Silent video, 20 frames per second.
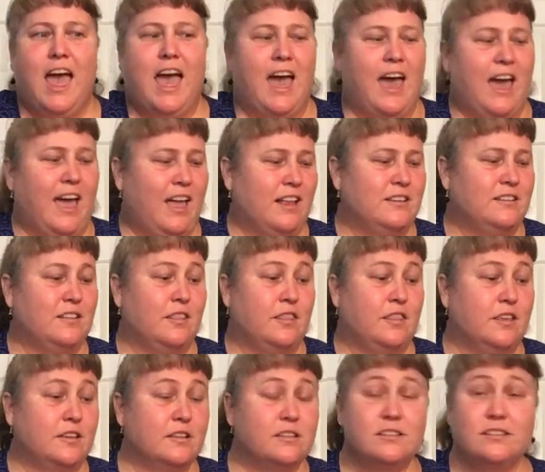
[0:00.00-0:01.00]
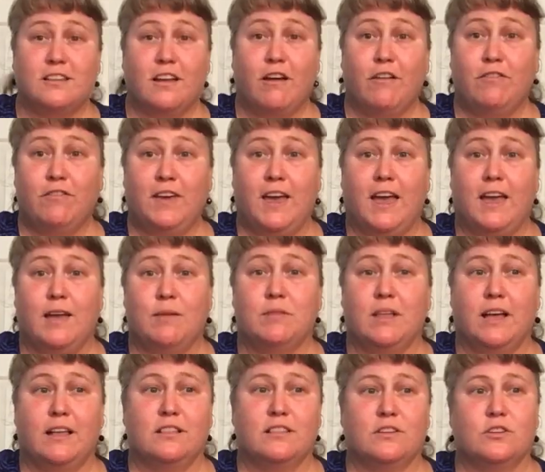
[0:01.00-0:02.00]
and this stuff came
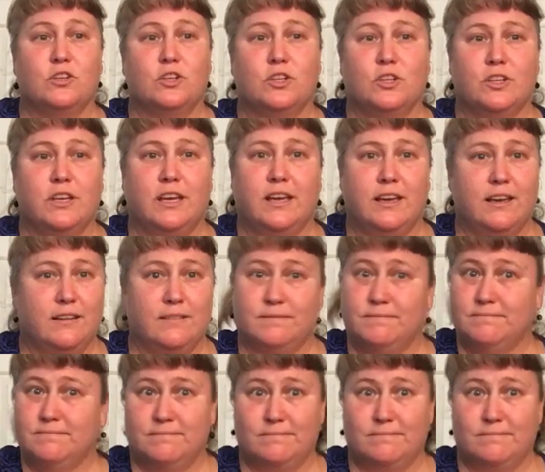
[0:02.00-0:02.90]
like literally